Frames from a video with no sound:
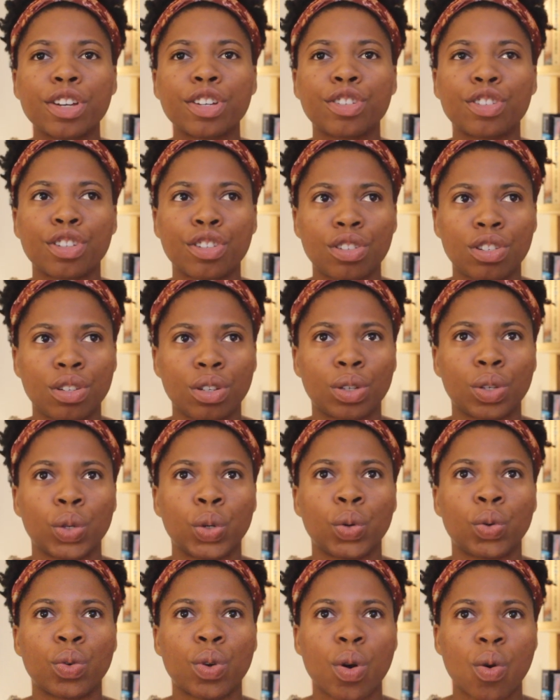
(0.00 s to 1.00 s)
to
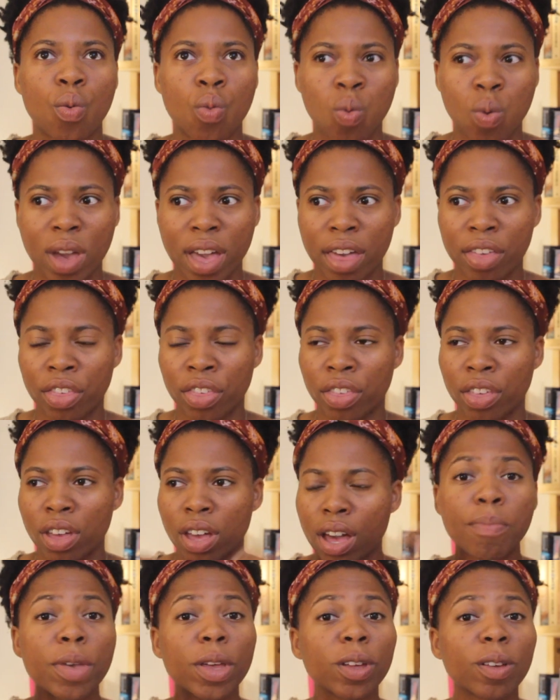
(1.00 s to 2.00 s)
do with
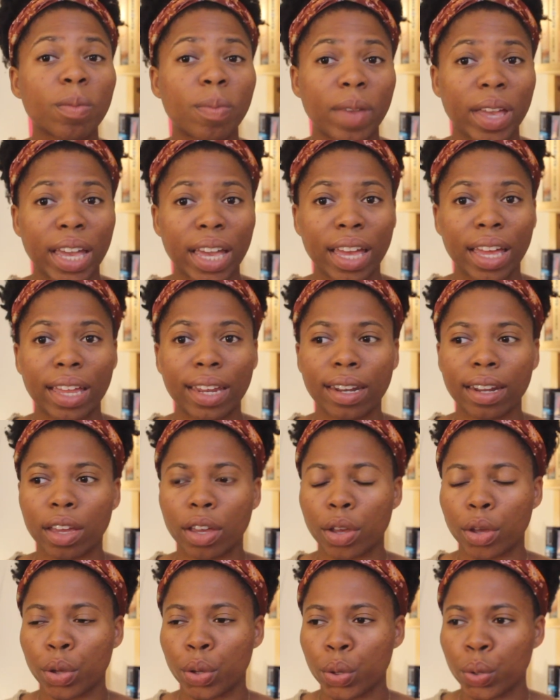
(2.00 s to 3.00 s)
Milkman,
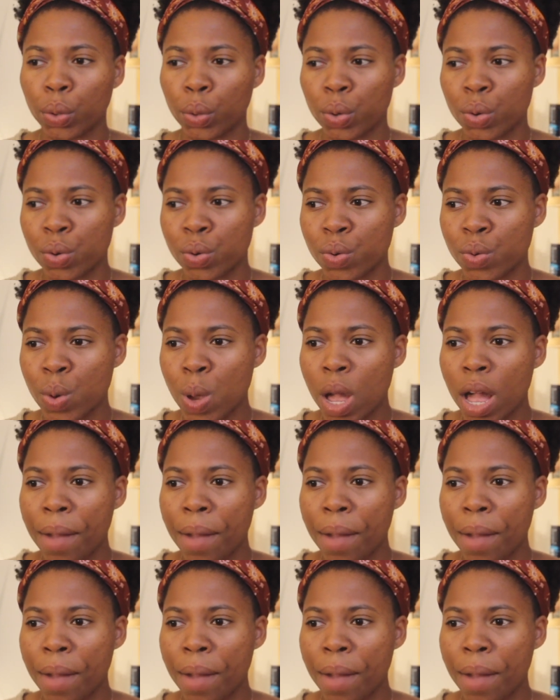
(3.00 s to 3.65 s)
who